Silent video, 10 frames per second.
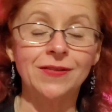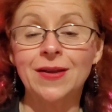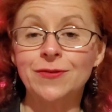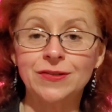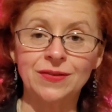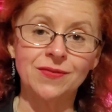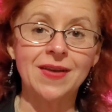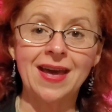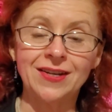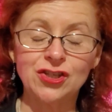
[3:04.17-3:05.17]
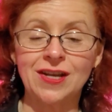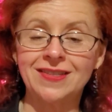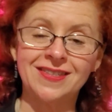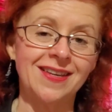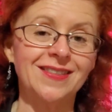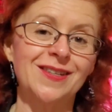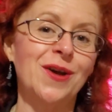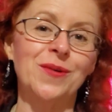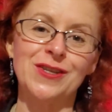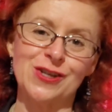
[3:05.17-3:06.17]
flavors have had a chance to get to
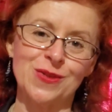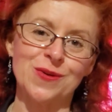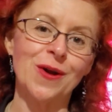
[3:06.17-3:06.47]
know each other